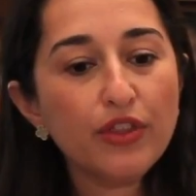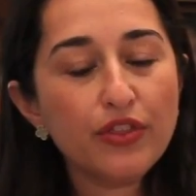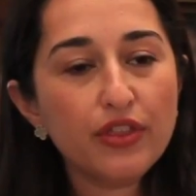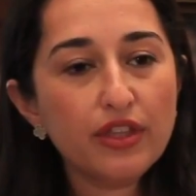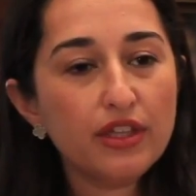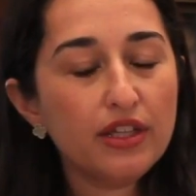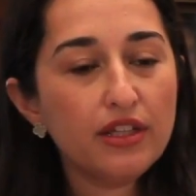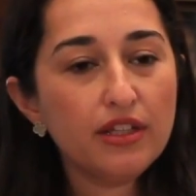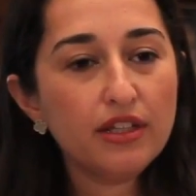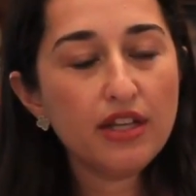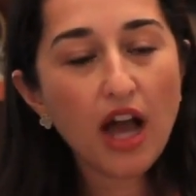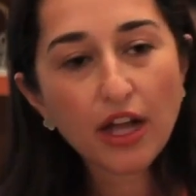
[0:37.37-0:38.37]
with
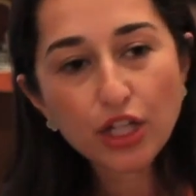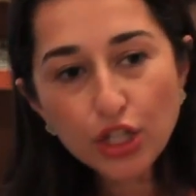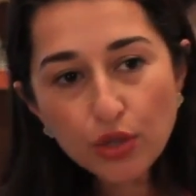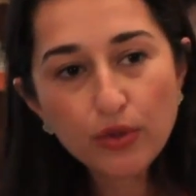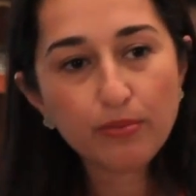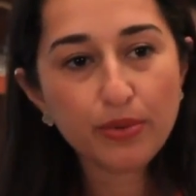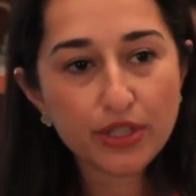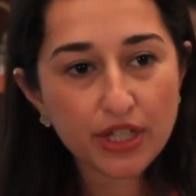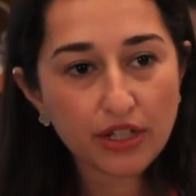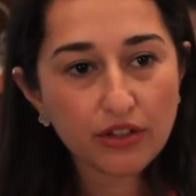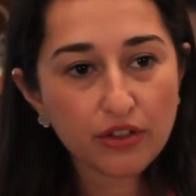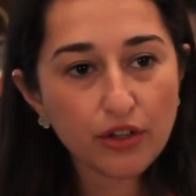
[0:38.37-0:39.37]
not you in
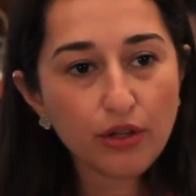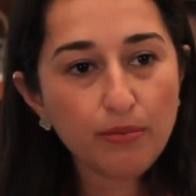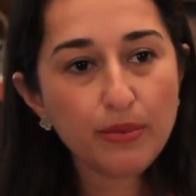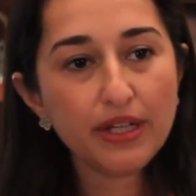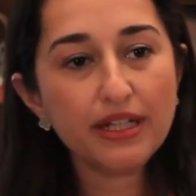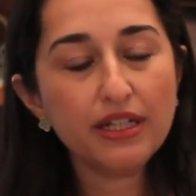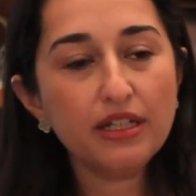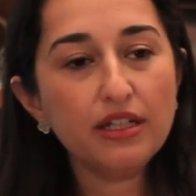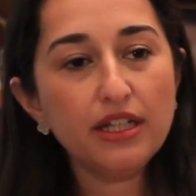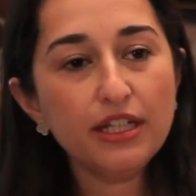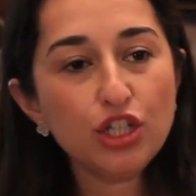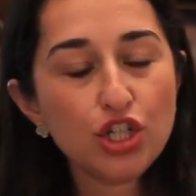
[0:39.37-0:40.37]
particular, but
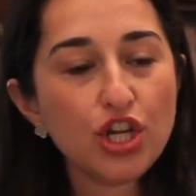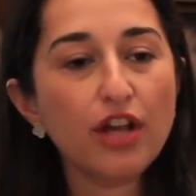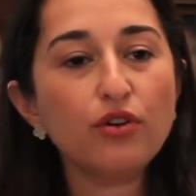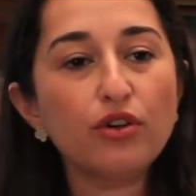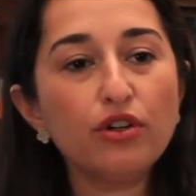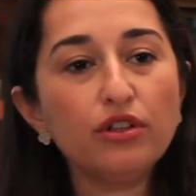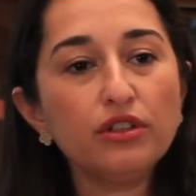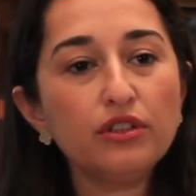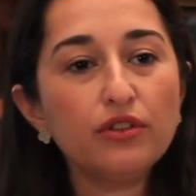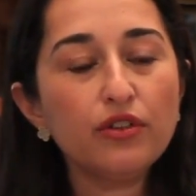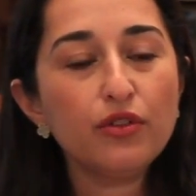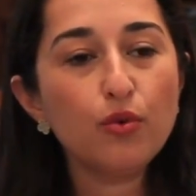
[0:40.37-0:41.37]
in general,
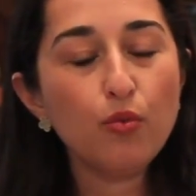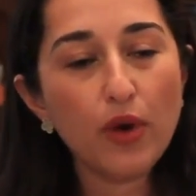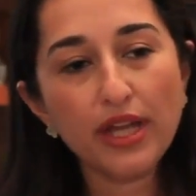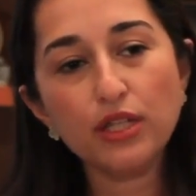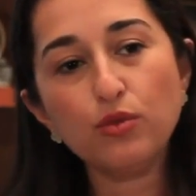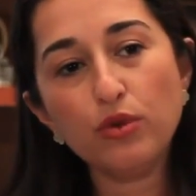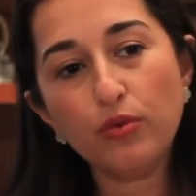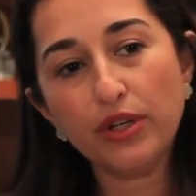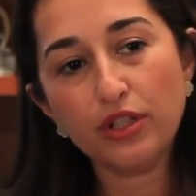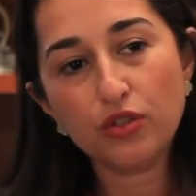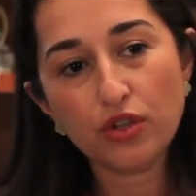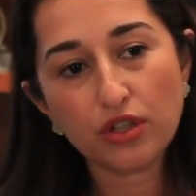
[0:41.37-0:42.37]
the ways we
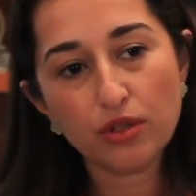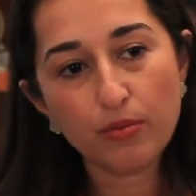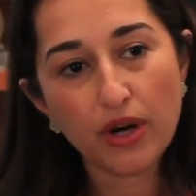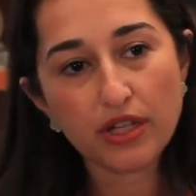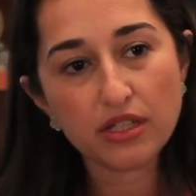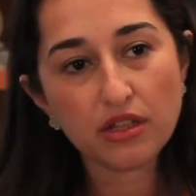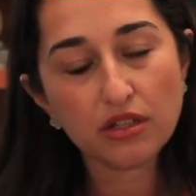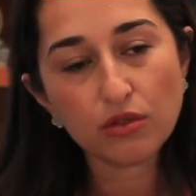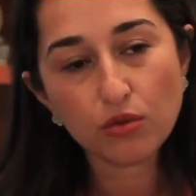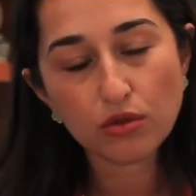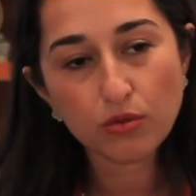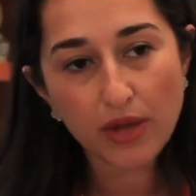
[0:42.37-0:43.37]
reconstruct a breast and the
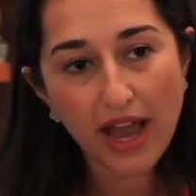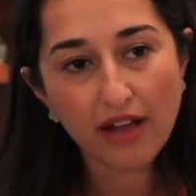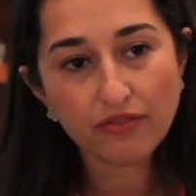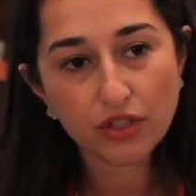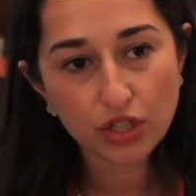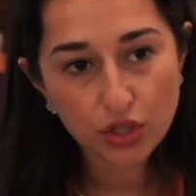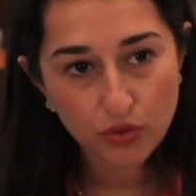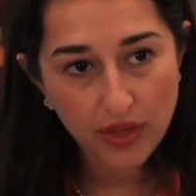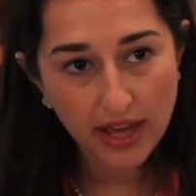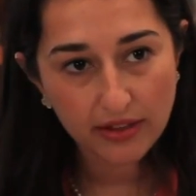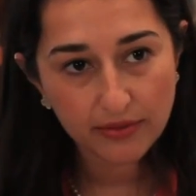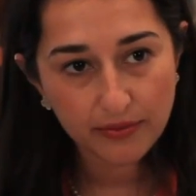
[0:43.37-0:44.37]
tools we have to do
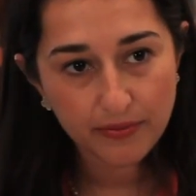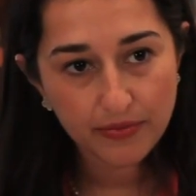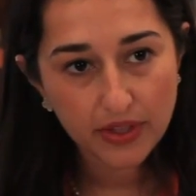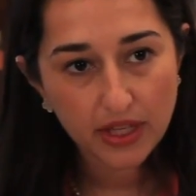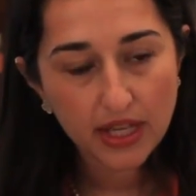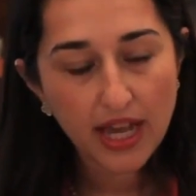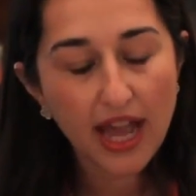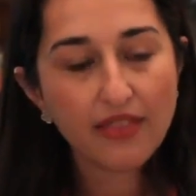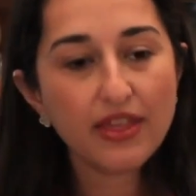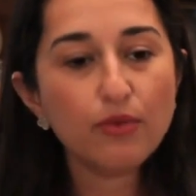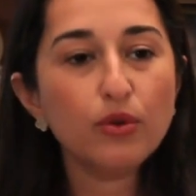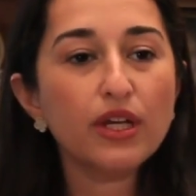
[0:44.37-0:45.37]
that.
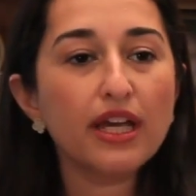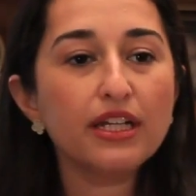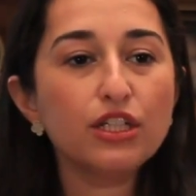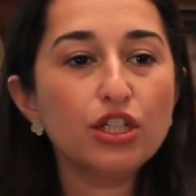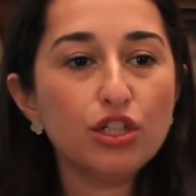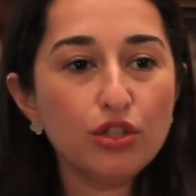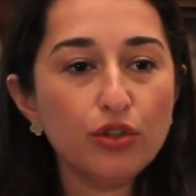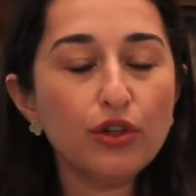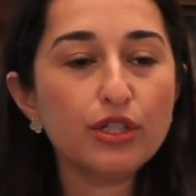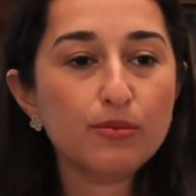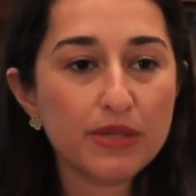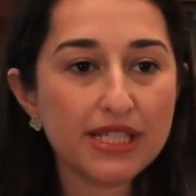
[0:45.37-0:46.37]
And then we'll get into
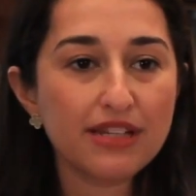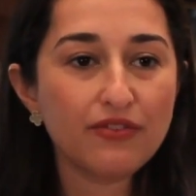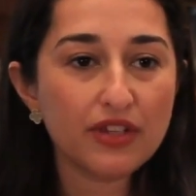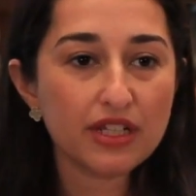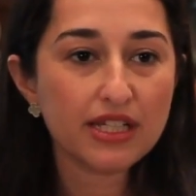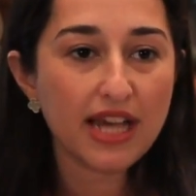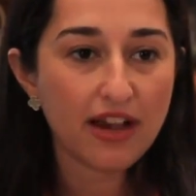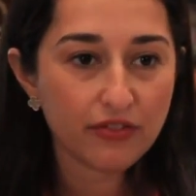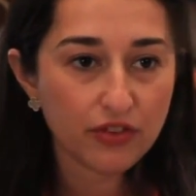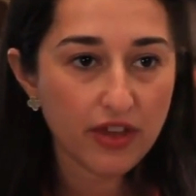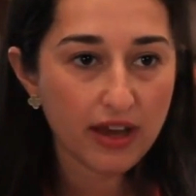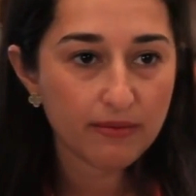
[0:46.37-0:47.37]
your specifics
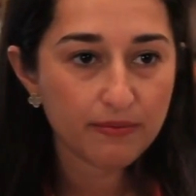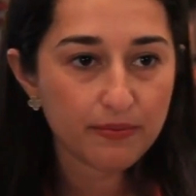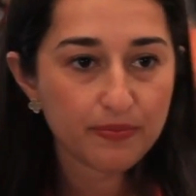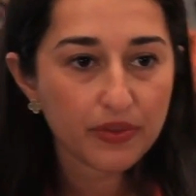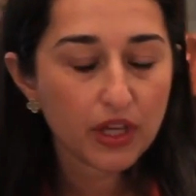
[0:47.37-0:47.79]
after that.